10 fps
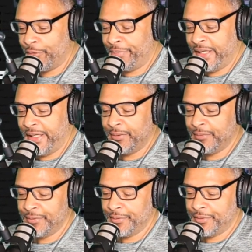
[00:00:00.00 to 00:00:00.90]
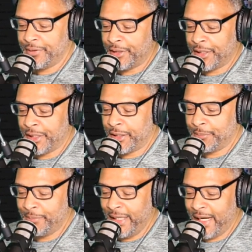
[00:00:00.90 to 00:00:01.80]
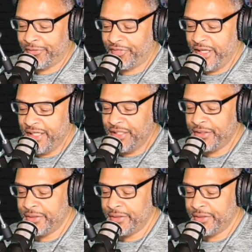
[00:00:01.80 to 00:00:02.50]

a bit. Oh, uh, may I see you?